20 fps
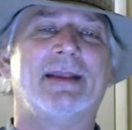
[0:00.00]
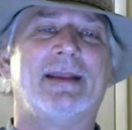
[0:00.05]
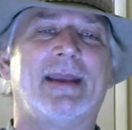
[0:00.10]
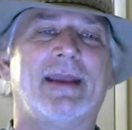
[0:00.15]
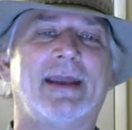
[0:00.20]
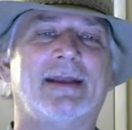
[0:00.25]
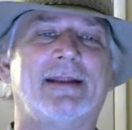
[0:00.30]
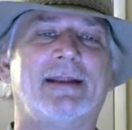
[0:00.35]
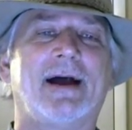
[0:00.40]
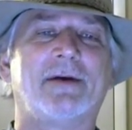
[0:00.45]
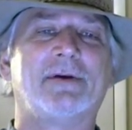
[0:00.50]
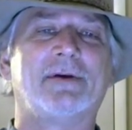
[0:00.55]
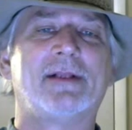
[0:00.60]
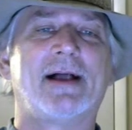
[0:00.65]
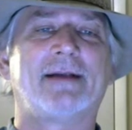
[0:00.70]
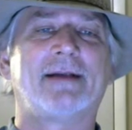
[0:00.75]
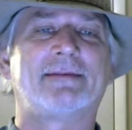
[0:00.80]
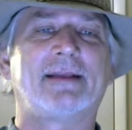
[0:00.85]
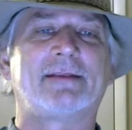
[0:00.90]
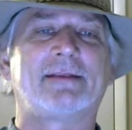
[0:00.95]
And I
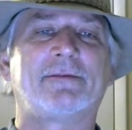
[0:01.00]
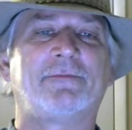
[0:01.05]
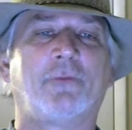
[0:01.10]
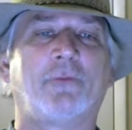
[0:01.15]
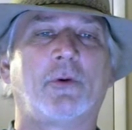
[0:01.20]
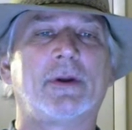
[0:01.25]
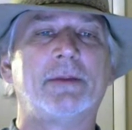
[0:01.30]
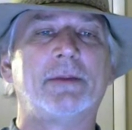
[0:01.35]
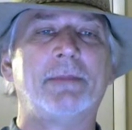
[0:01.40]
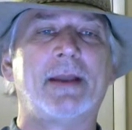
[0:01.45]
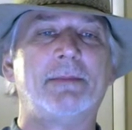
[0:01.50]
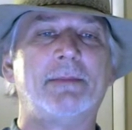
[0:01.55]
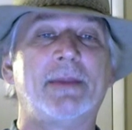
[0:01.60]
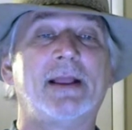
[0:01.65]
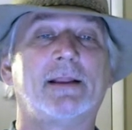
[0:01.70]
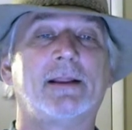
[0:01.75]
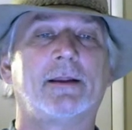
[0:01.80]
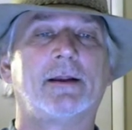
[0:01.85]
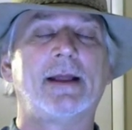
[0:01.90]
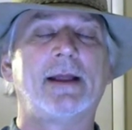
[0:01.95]
realize that the 40 may be
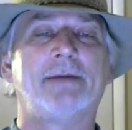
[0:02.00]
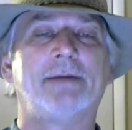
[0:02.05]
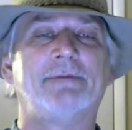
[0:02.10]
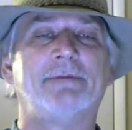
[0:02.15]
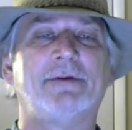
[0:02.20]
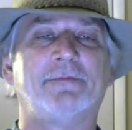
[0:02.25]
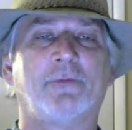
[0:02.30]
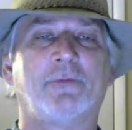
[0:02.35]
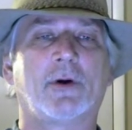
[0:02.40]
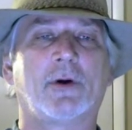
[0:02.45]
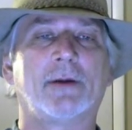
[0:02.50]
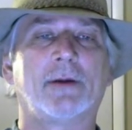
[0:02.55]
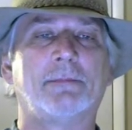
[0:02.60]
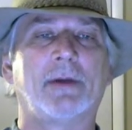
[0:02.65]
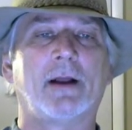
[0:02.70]
a little heavy for it,